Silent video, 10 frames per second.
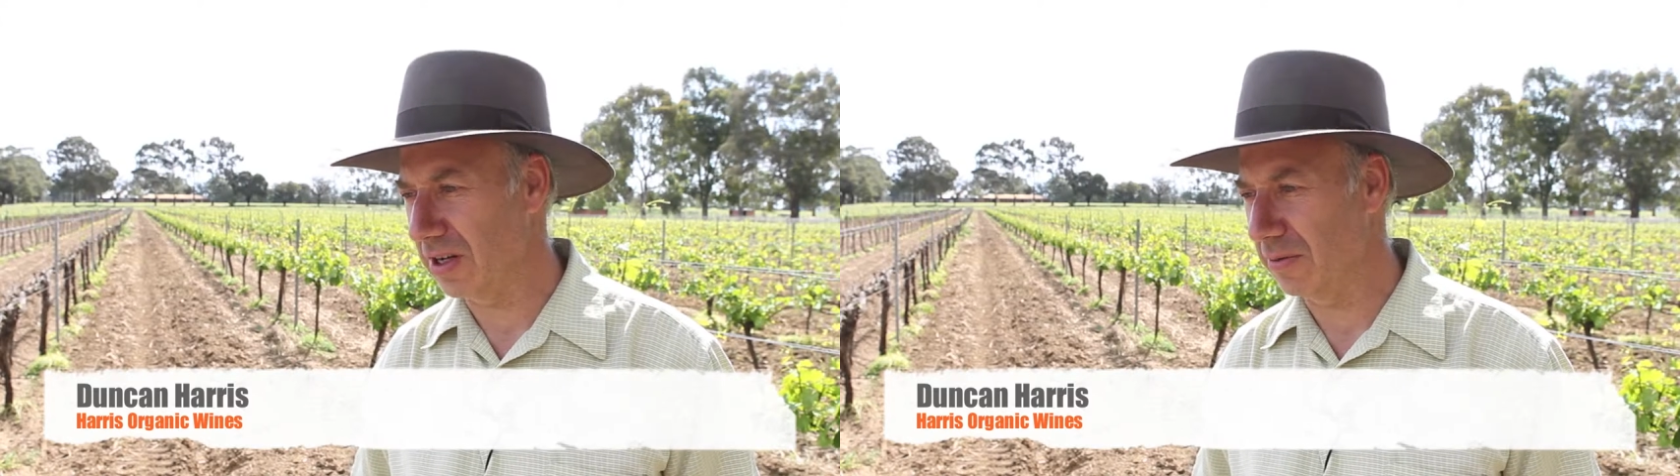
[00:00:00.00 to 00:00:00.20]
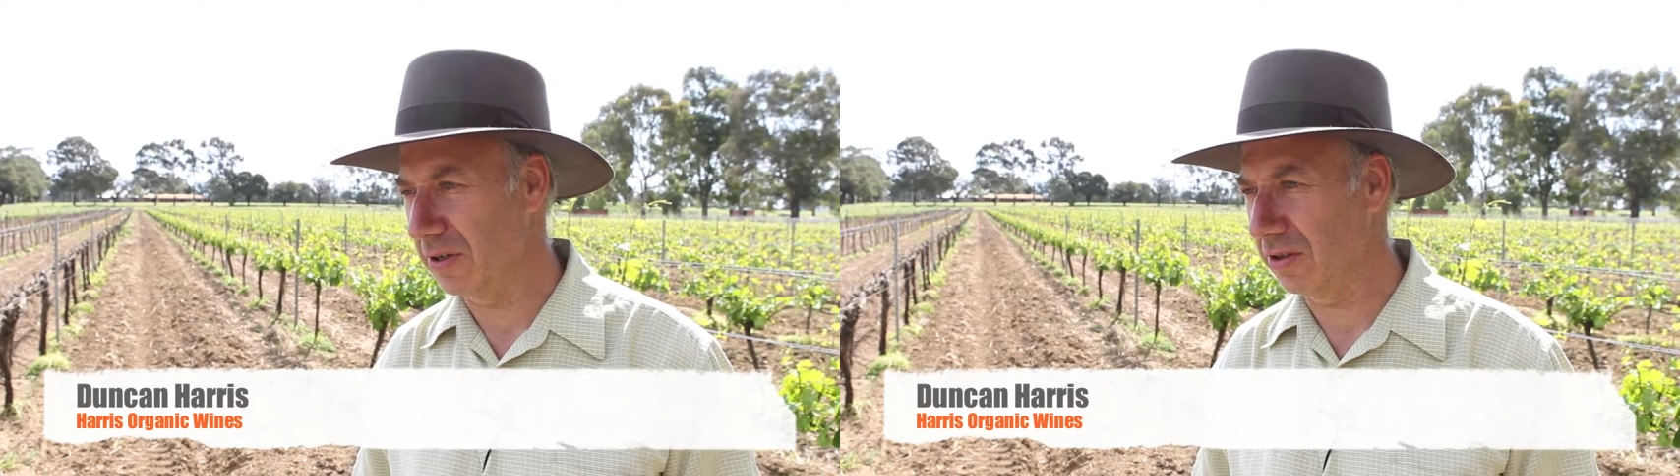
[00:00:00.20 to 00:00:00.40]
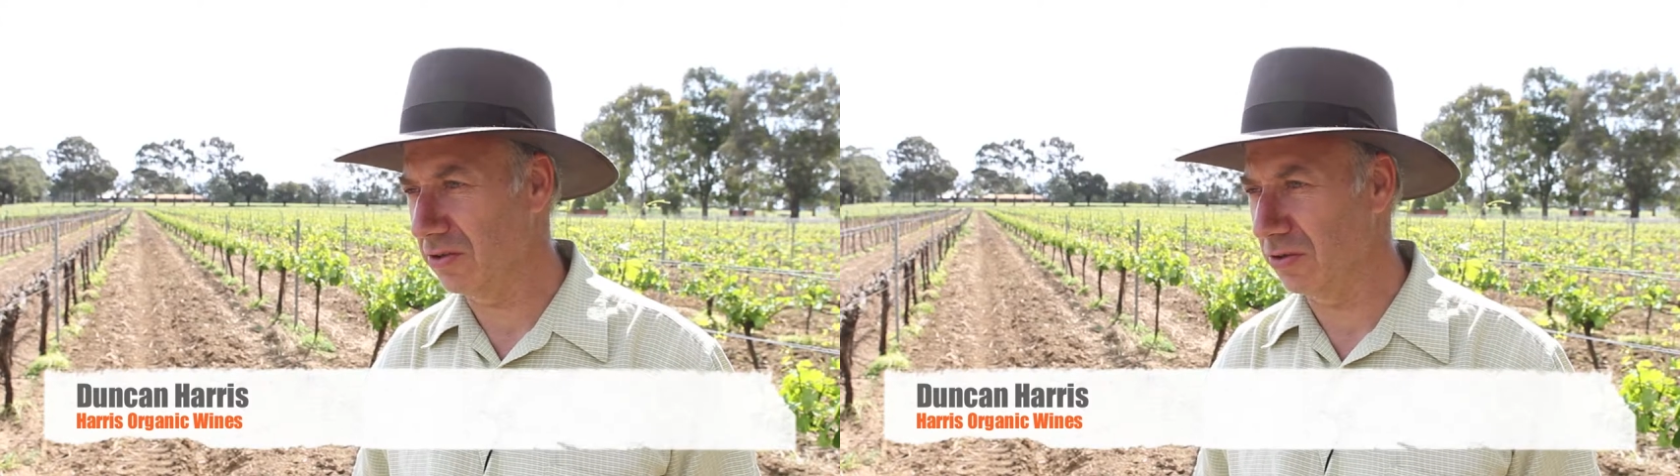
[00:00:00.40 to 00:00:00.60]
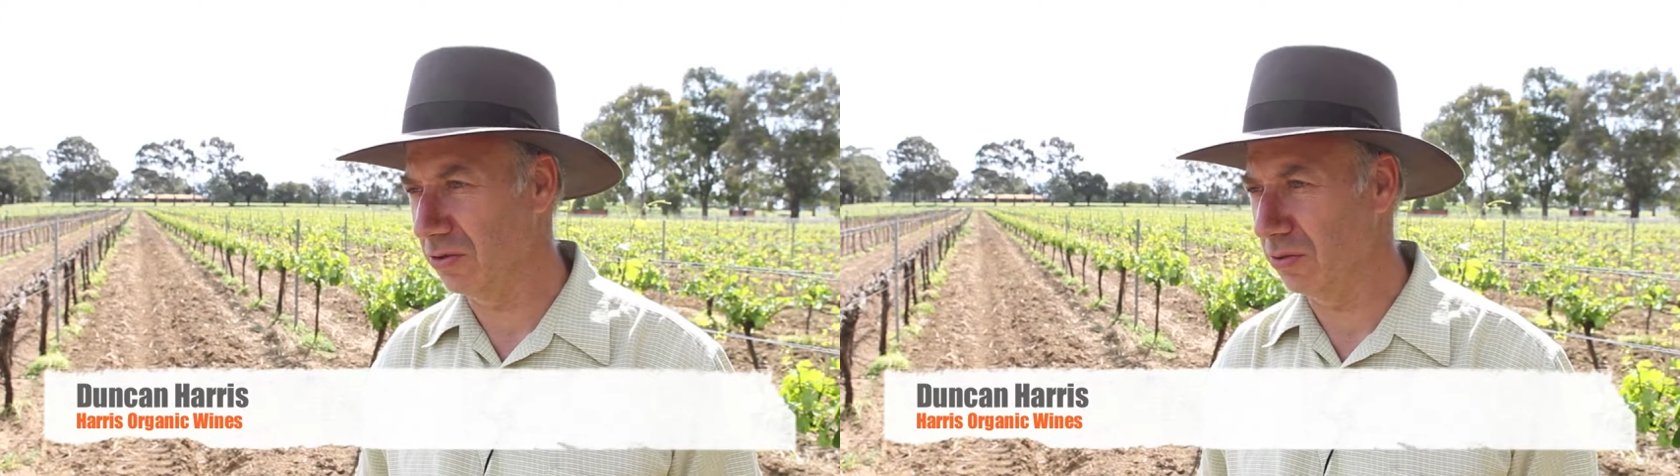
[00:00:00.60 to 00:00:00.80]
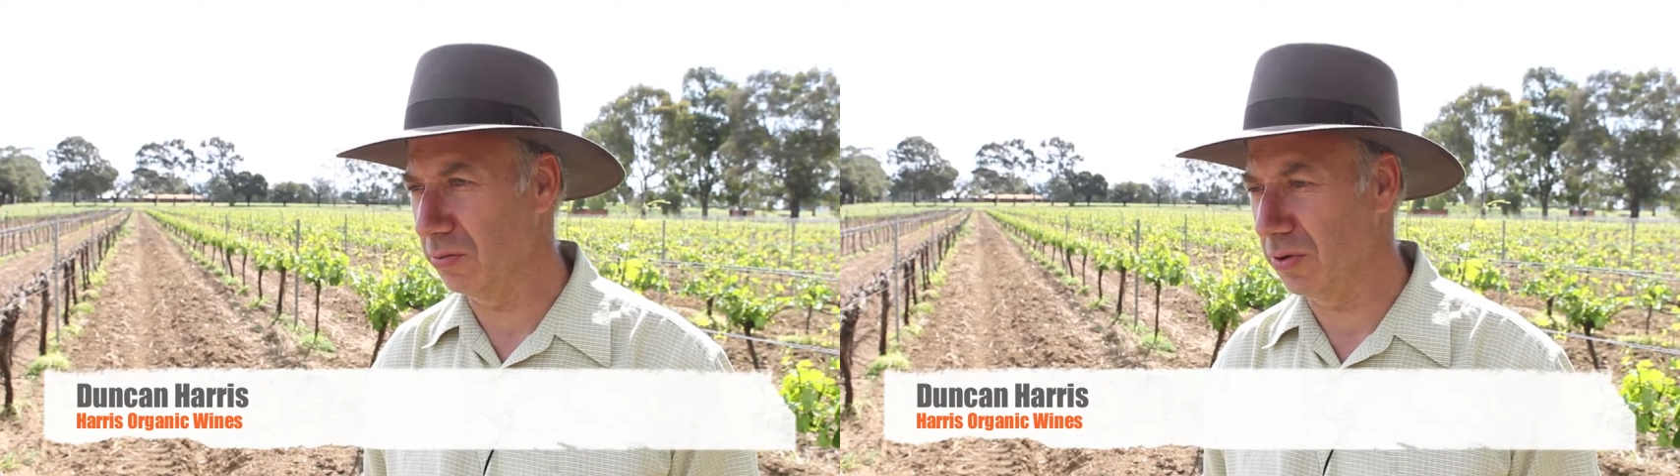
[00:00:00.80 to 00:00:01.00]
coming
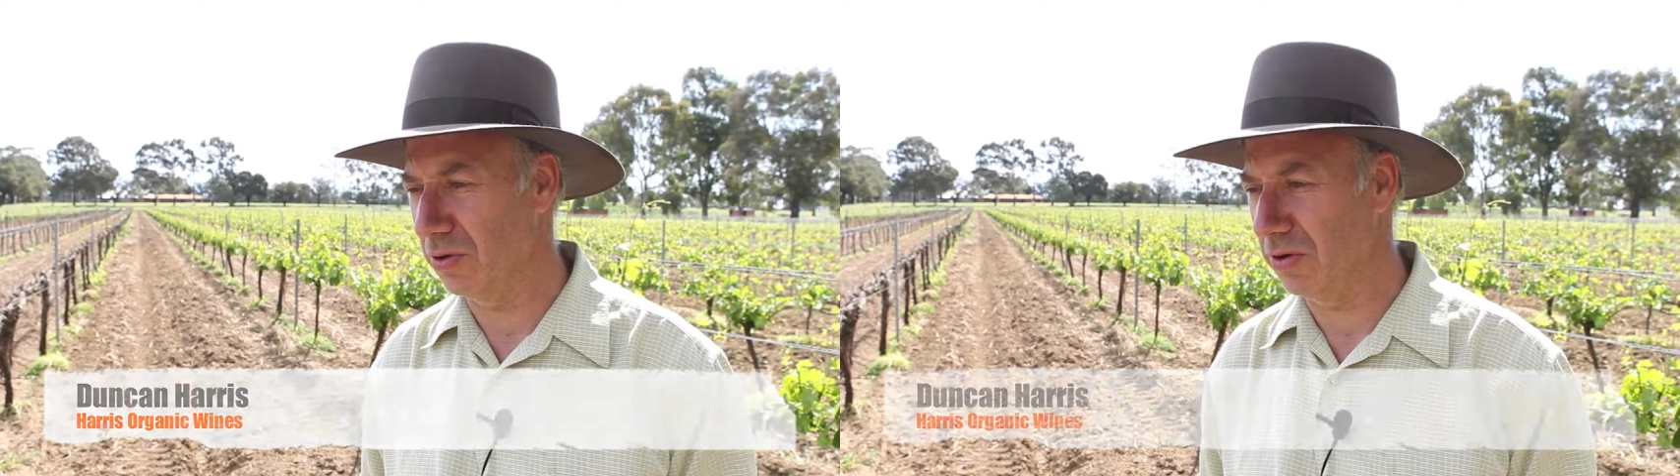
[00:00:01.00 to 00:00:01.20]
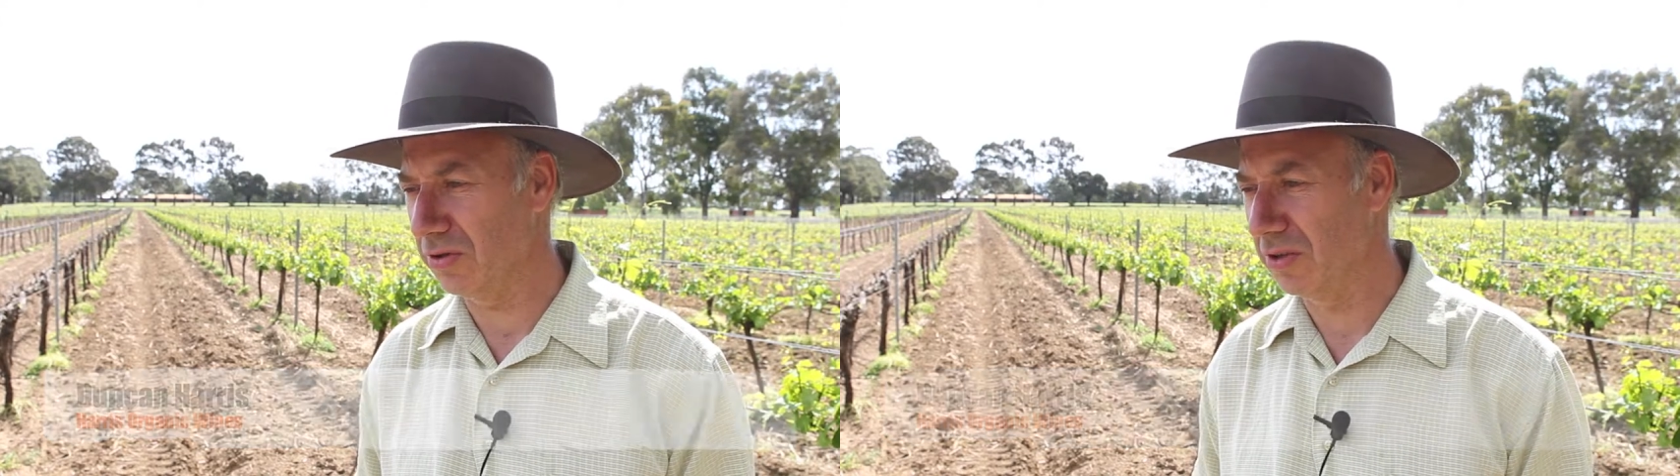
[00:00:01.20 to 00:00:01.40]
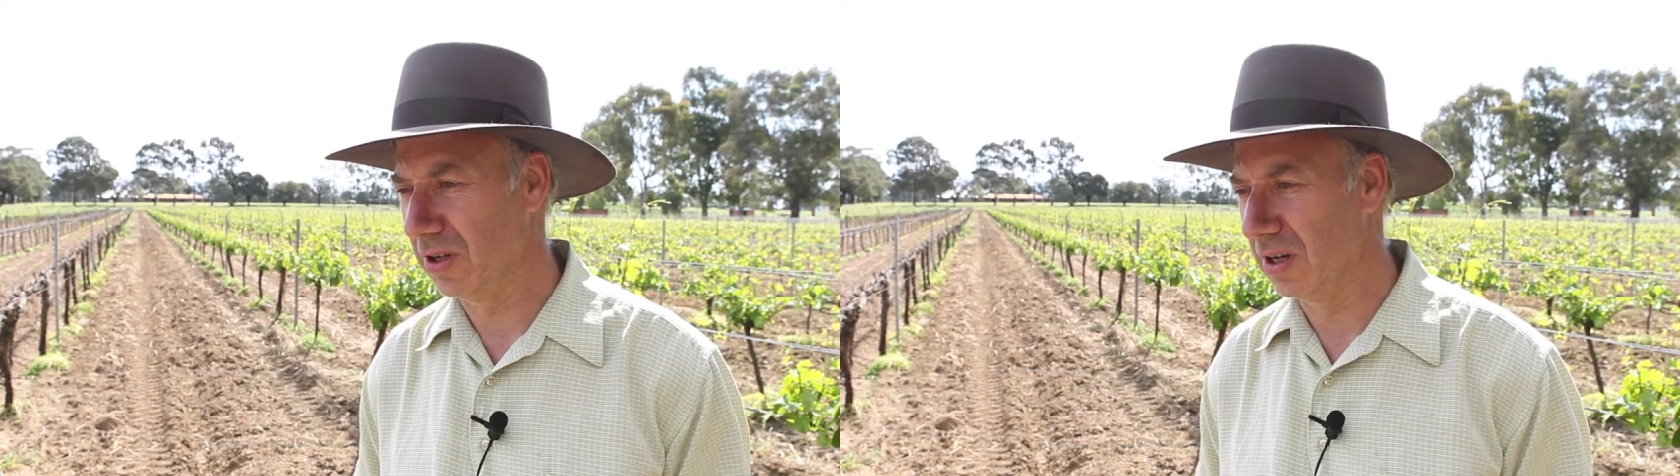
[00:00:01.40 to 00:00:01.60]
to Perth.